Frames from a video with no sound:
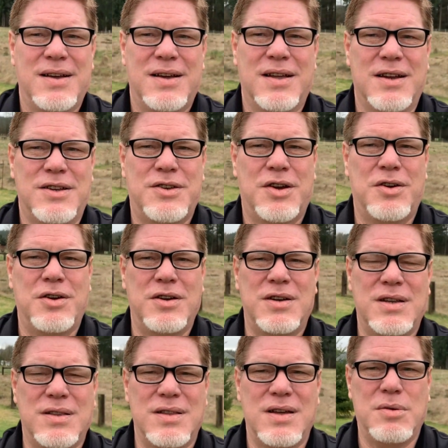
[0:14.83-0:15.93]
Going to turn it
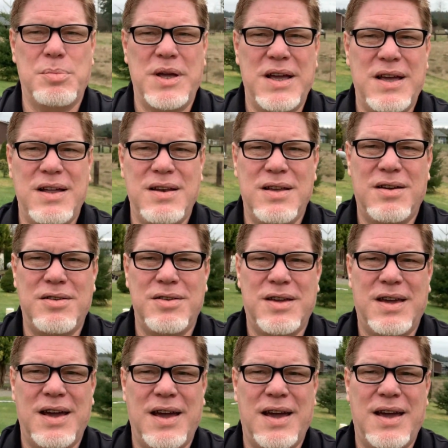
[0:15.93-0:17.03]
a little bit.
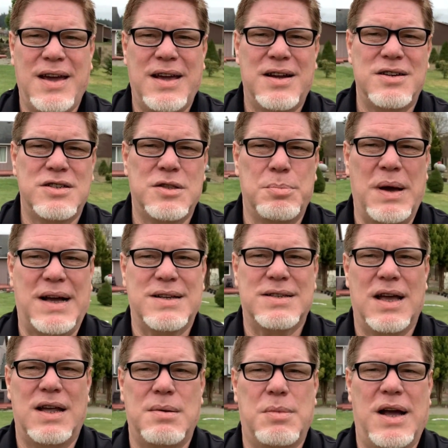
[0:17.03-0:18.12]
Okay, here's the back
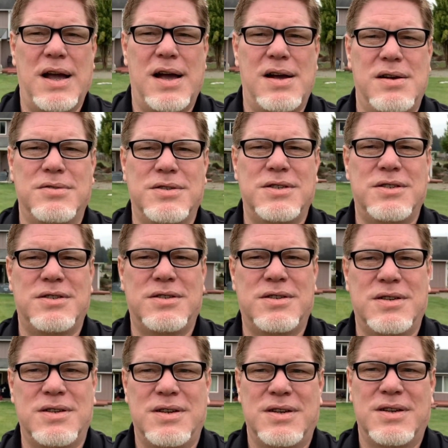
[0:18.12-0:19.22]
side of my house,